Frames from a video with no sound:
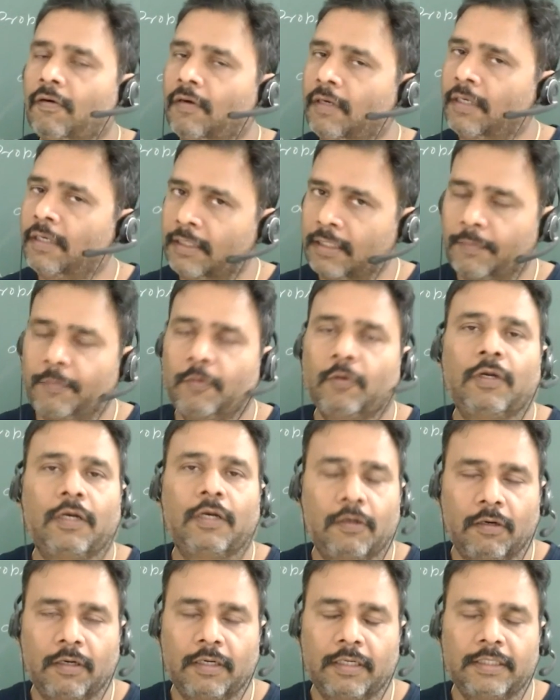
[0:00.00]
in the polar
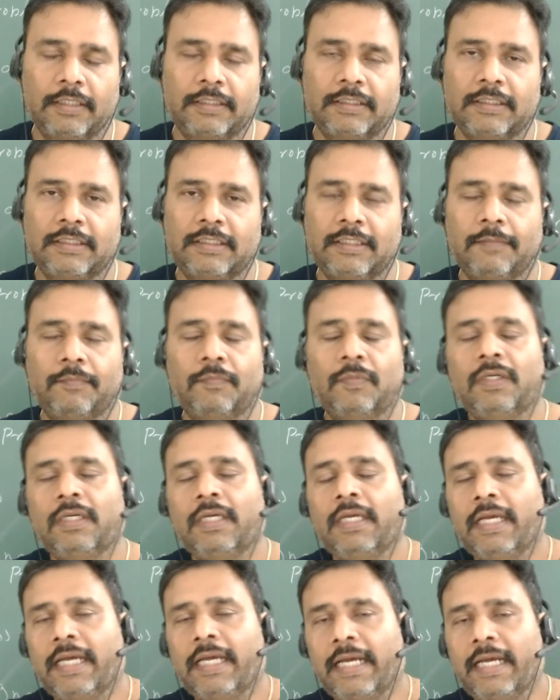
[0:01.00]
coordinate system,
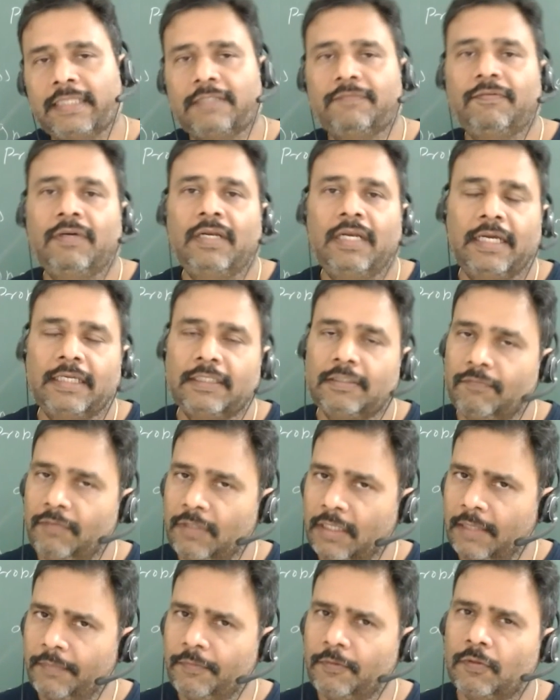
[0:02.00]
as well as
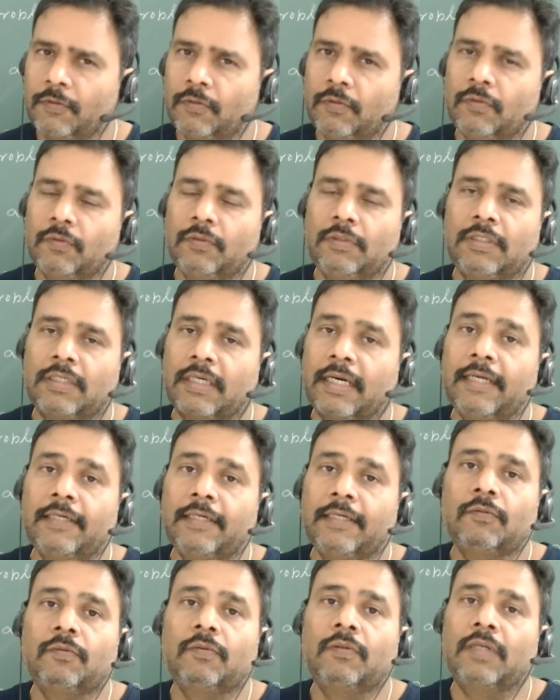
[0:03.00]
we have to try
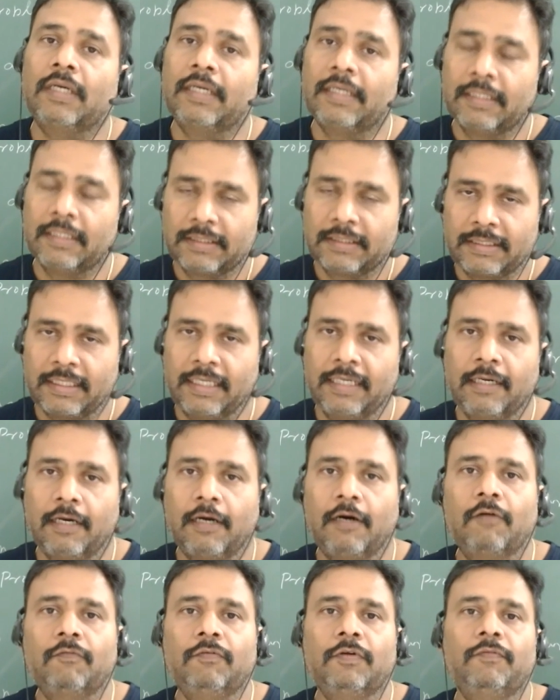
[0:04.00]
to understand
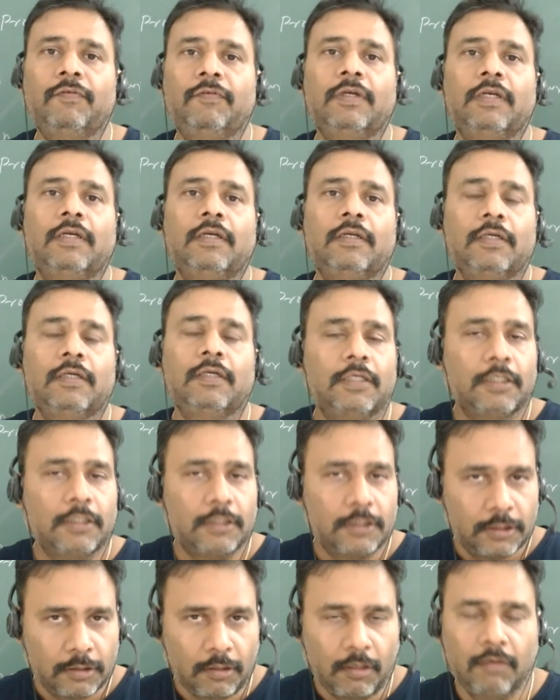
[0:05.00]
how we will
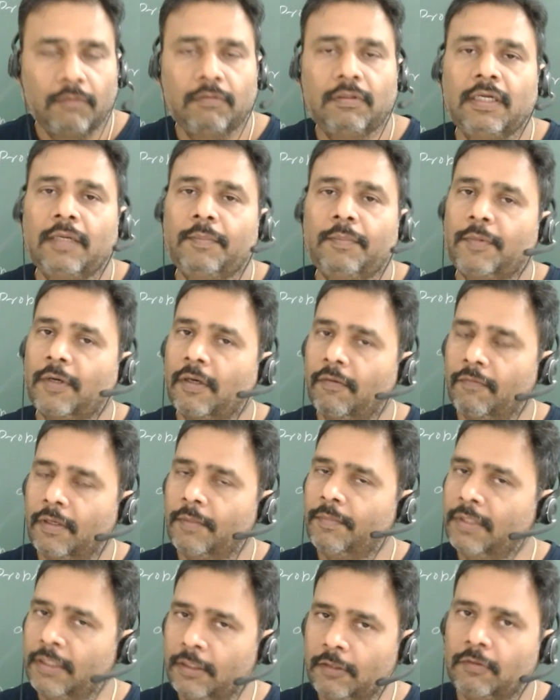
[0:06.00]
solve the
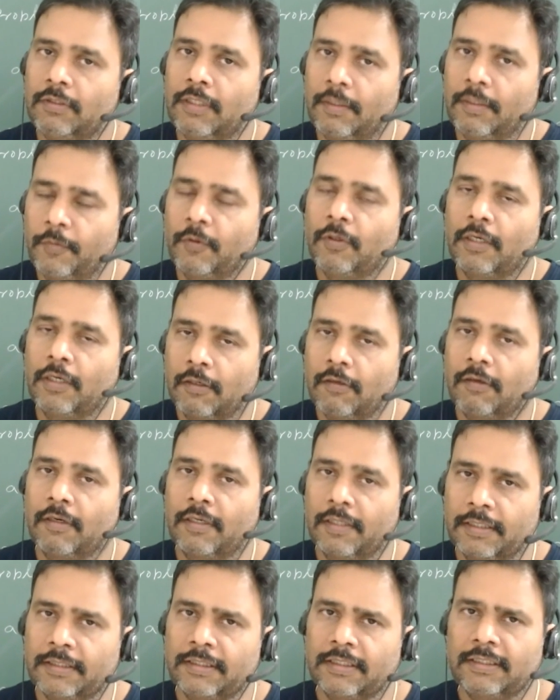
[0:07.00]
problem into the polar
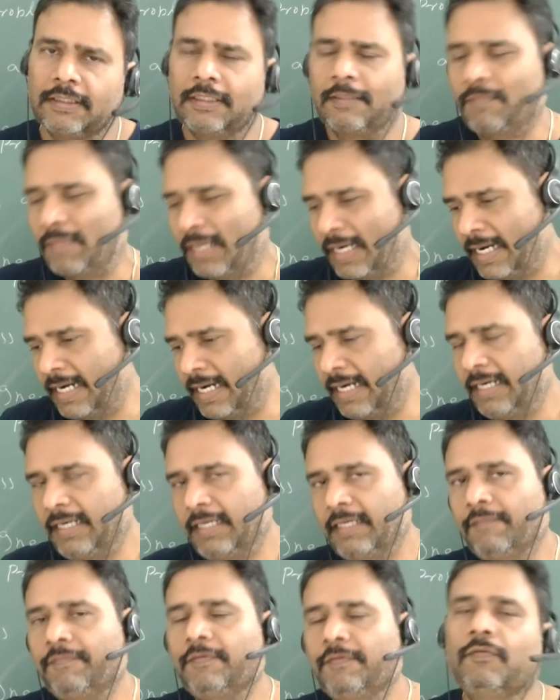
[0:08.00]
coordinate system. And
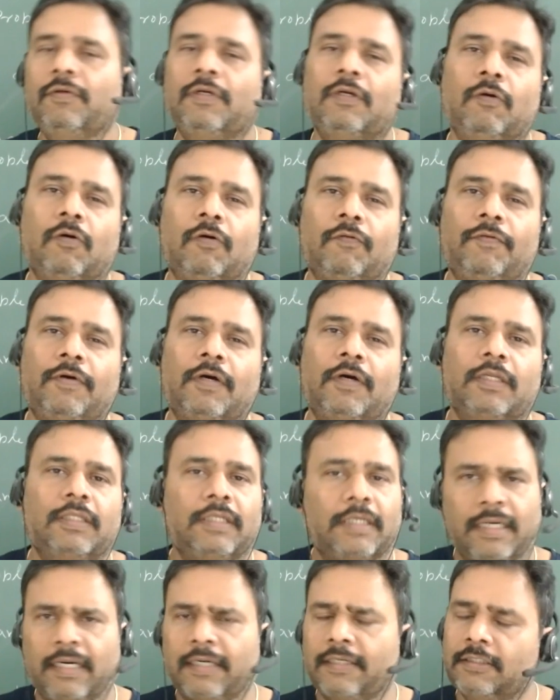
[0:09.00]
if you will go for the
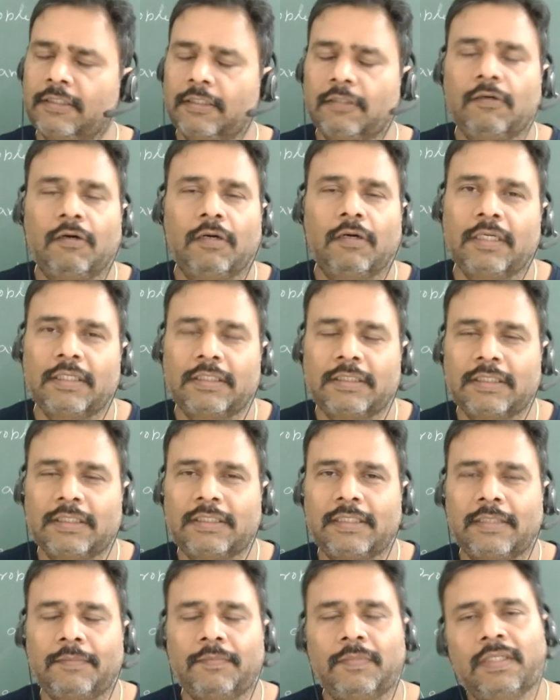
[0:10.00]
Cartesian coordinate
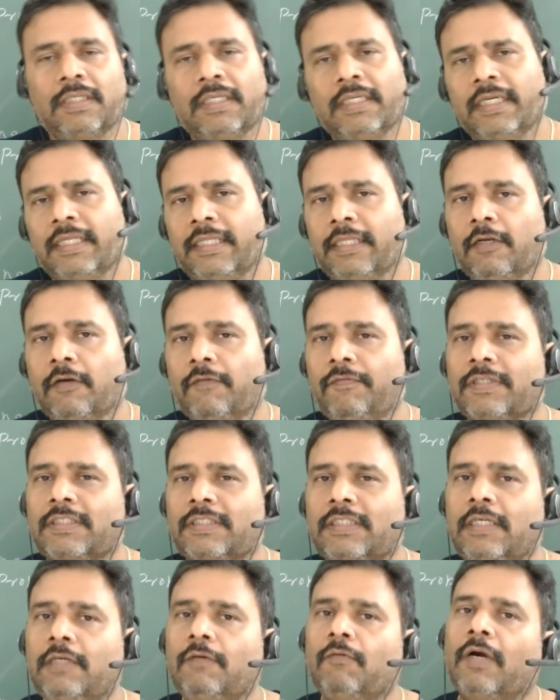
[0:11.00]
system, then
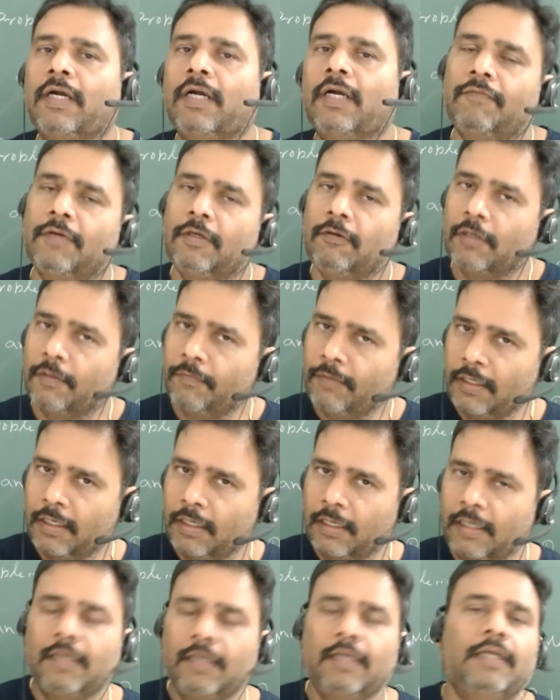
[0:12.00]
obviously whatever you have
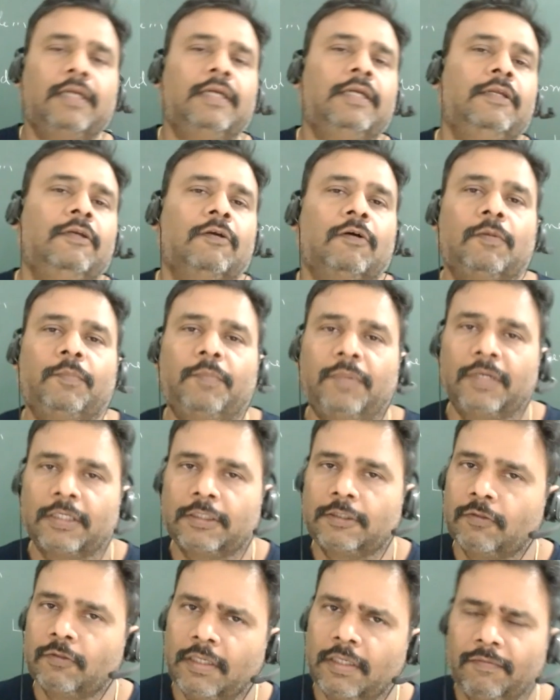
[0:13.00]
learned in your
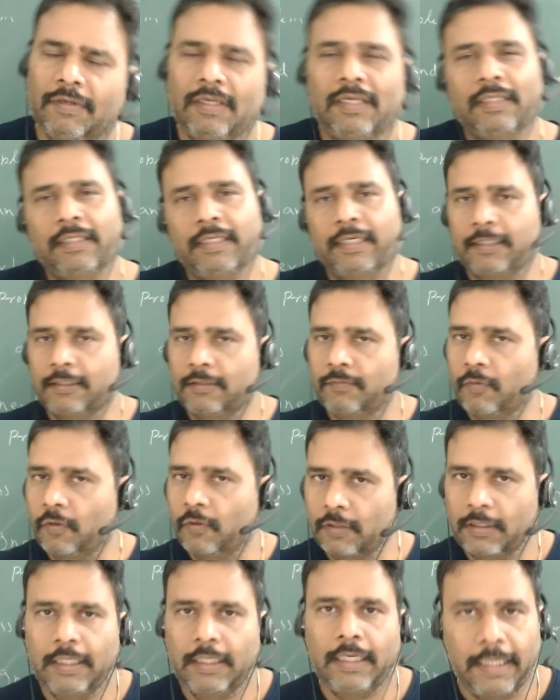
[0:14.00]
+2 level, that is more
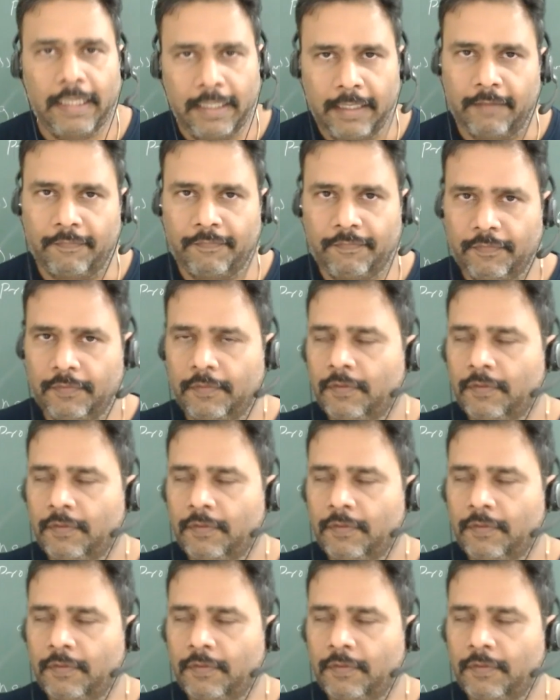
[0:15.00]
than enough.